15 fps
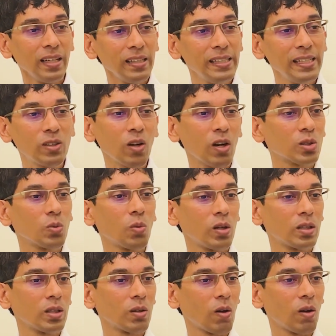Detox
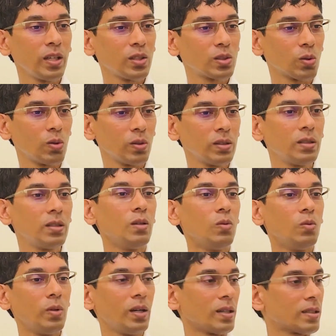water on its own
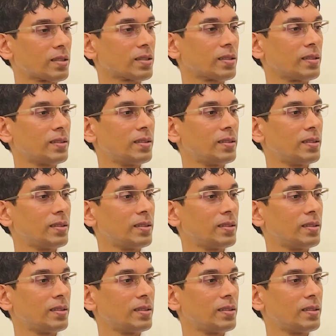works.